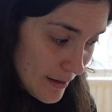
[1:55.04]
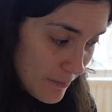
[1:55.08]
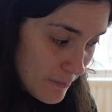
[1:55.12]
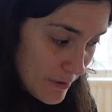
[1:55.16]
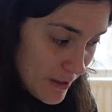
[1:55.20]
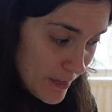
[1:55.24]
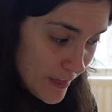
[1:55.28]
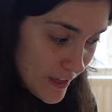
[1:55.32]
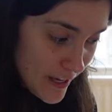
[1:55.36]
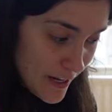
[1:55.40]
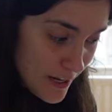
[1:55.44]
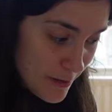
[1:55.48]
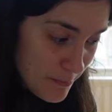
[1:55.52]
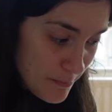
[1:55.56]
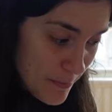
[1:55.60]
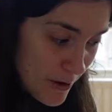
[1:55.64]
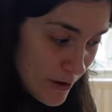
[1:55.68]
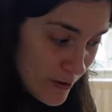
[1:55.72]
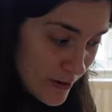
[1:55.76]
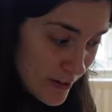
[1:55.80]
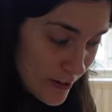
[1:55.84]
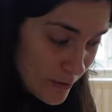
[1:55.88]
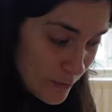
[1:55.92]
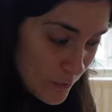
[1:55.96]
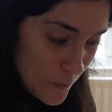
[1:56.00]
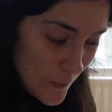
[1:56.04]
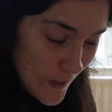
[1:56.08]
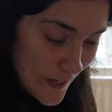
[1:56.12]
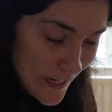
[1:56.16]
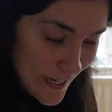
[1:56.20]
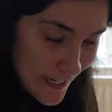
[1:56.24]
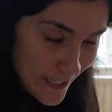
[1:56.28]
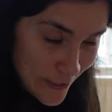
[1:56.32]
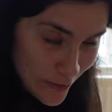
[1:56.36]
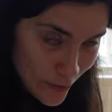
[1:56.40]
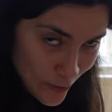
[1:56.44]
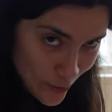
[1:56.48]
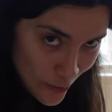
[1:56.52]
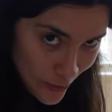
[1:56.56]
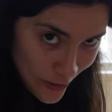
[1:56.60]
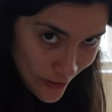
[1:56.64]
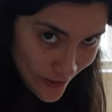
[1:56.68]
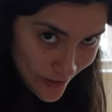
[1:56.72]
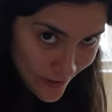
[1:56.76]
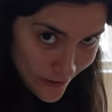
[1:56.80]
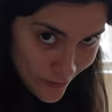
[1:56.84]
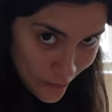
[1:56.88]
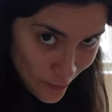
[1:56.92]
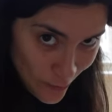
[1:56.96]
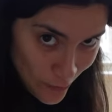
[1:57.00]
Let me think about it while I draw
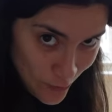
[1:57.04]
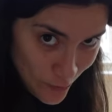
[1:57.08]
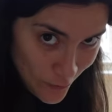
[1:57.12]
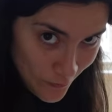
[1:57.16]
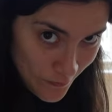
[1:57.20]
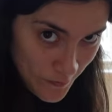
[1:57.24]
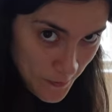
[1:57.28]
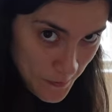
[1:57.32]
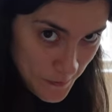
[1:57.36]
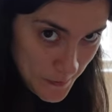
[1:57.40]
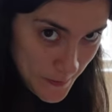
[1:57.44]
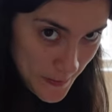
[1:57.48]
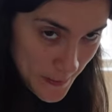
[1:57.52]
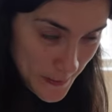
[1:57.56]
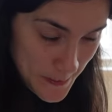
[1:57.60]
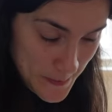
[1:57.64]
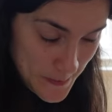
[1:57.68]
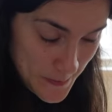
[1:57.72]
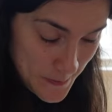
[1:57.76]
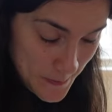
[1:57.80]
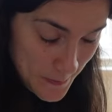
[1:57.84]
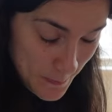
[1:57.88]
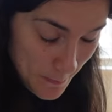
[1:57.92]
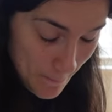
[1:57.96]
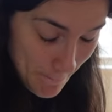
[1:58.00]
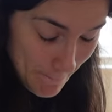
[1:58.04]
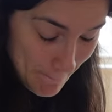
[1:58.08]
the torso foundation.